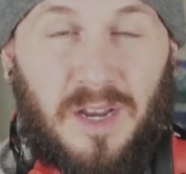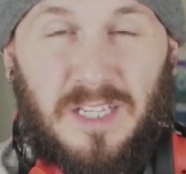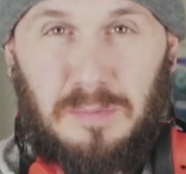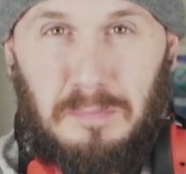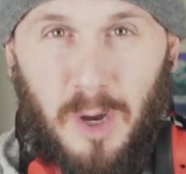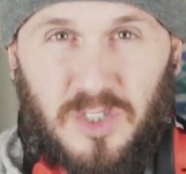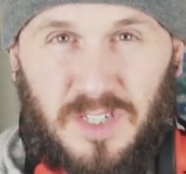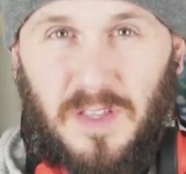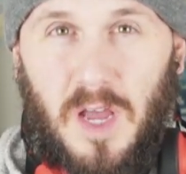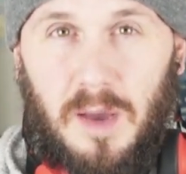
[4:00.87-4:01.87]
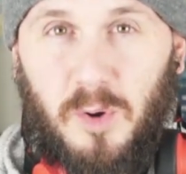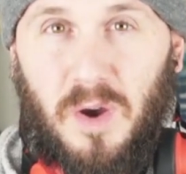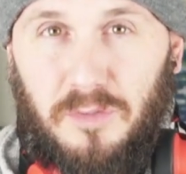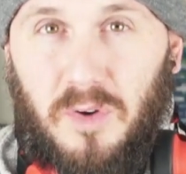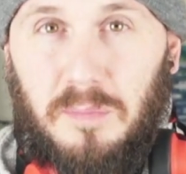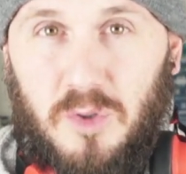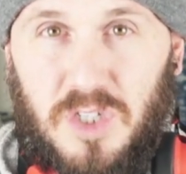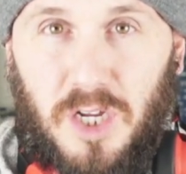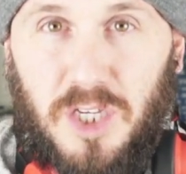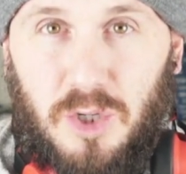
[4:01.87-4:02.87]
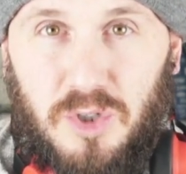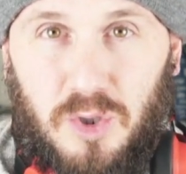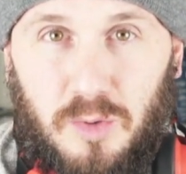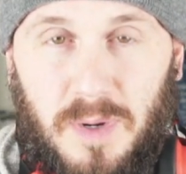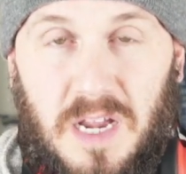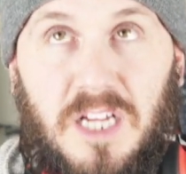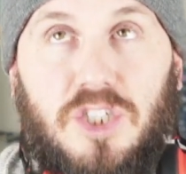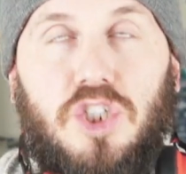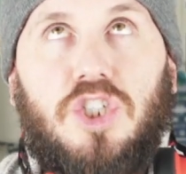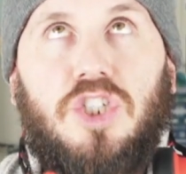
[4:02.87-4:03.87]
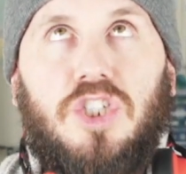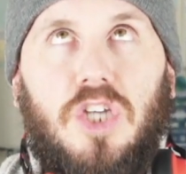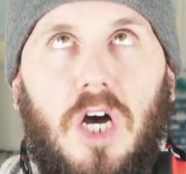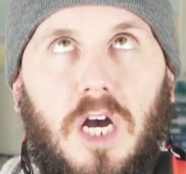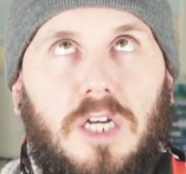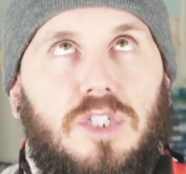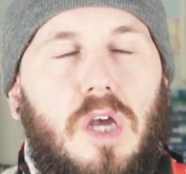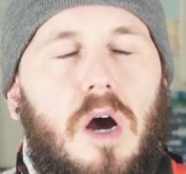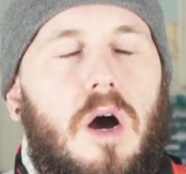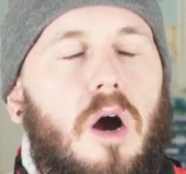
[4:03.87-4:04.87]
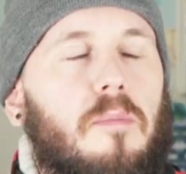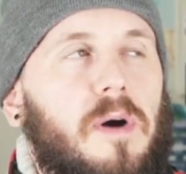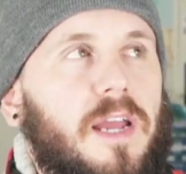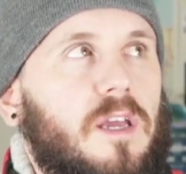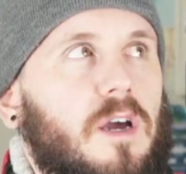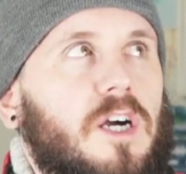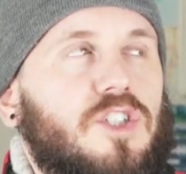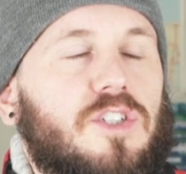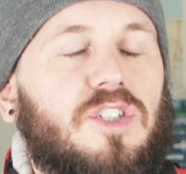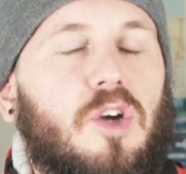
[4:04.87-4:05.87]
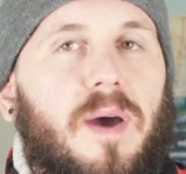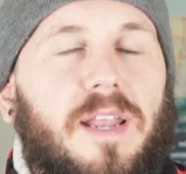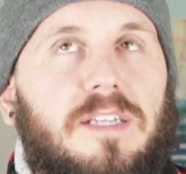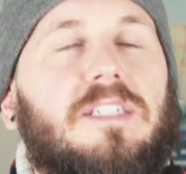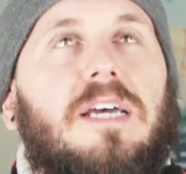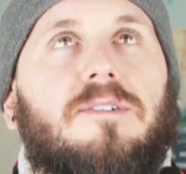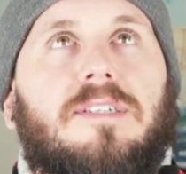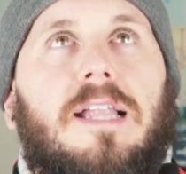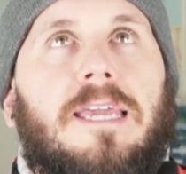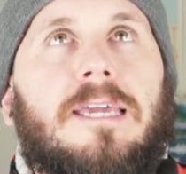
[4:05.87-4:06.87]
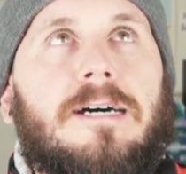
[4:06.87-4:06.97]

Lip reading: honest, most of the copyright-free music on YouTube sucks. Oh my gosh, it's so bad. It sounds like